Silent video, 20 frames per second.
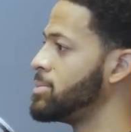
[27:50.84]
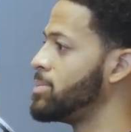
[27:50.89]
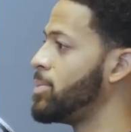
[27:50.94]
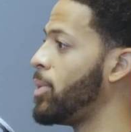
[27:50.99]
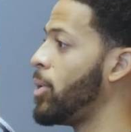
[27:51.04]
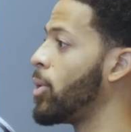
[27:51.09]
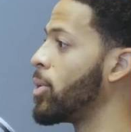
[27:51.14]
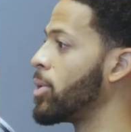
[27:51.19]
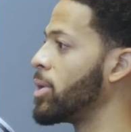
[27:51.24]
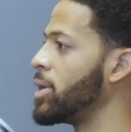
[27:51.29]

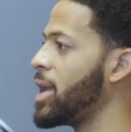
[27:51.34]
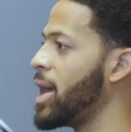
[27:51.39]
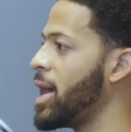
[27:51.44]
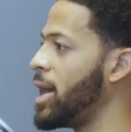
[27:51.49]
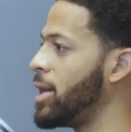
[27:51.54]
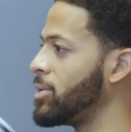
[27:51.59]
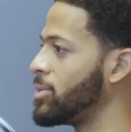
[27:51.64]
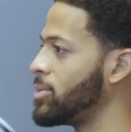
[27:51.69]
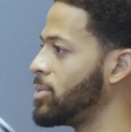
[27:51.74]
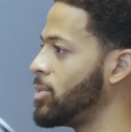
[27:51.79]
pouring
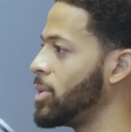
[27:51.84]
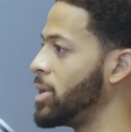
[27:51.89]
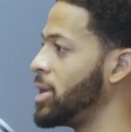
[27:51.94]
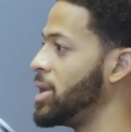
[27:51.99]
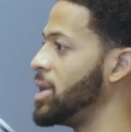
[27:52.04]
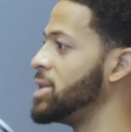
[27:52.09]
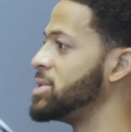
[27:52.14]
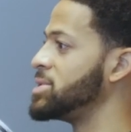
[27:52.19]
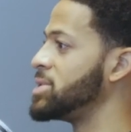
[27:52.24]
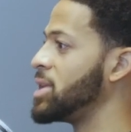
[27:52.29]
out what
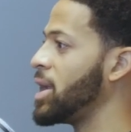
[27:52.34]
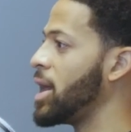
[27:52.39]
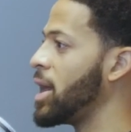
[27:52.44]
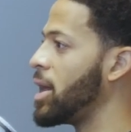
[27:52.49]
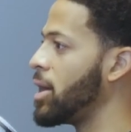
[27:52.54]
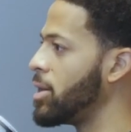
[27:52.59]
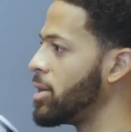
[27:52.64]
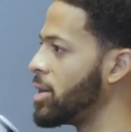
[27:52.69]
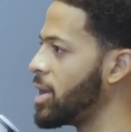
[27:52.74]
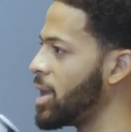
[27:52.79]
it is that I
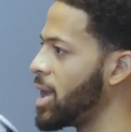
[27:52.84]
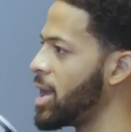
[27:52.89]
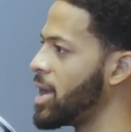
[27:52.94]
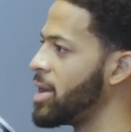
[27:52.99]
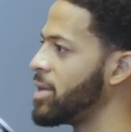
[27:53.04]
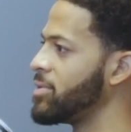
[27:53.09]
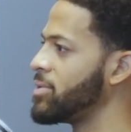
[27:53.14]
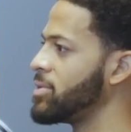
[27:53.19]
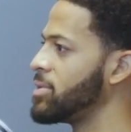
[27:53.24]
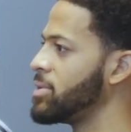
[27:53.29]
already
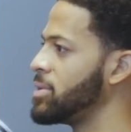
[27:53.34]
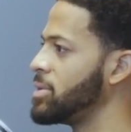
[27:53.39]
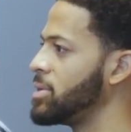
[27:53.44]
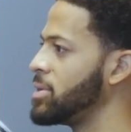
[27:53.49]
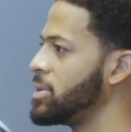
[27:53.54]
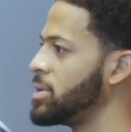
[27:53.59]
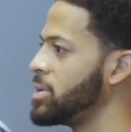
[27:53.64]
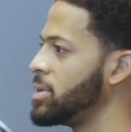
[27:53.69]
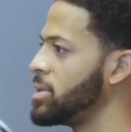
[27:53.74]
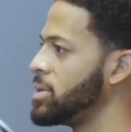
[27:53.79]
have
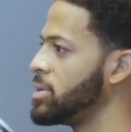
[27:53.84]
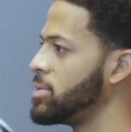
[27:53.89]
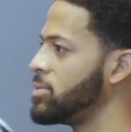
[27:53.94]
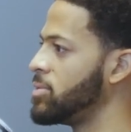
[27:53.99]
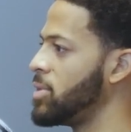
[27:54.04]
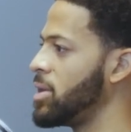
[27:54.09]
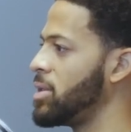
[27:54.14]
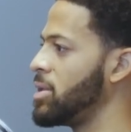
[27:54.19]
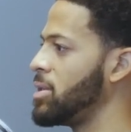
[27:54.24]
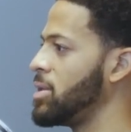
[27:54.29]
right.
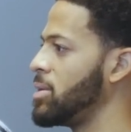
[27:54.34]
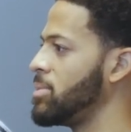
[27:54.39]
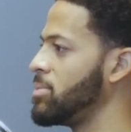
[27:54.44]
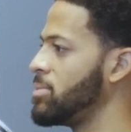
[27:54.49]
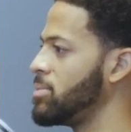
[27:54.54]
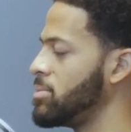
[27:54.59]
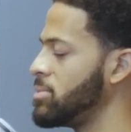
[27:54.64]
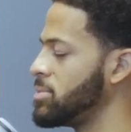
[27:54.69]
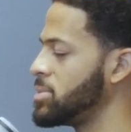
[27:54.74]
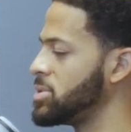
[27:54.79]
rather
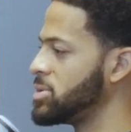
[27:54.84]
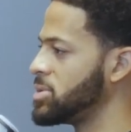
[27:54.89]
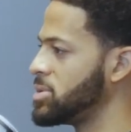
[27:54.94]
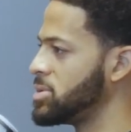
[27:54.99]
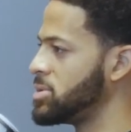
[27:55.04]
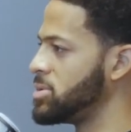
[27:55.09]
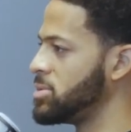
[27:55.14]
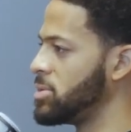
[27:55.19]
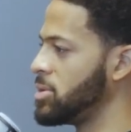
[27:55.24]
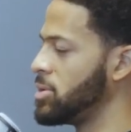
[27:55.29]
than
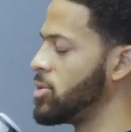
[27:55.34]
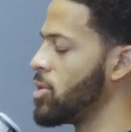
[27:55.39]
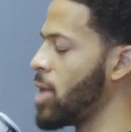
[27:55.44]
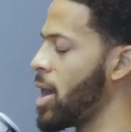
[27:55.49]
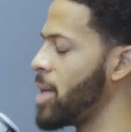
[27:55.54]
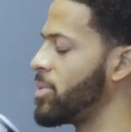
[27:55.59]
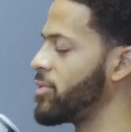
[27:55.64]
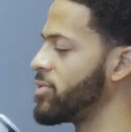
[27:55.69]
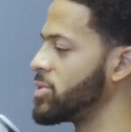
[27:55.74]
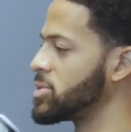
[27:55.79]

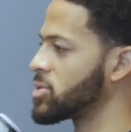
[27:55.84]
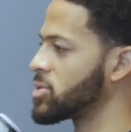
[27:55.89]
grabbing for